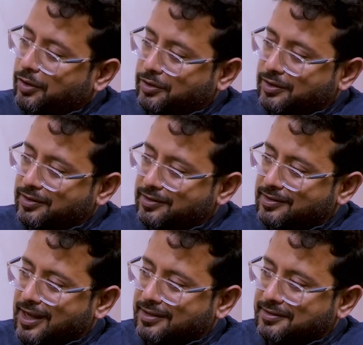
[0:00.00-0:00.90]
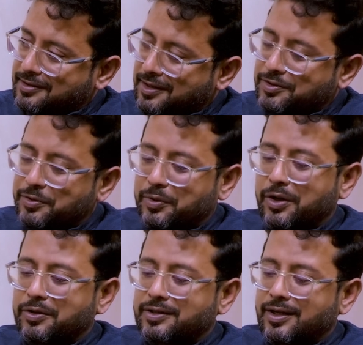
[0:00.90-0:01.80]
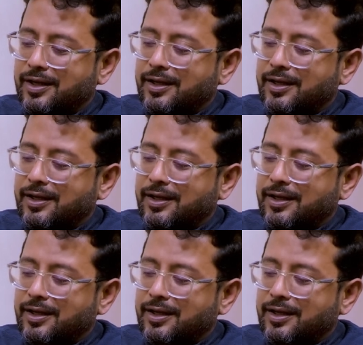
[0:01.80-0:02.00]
authors as such, because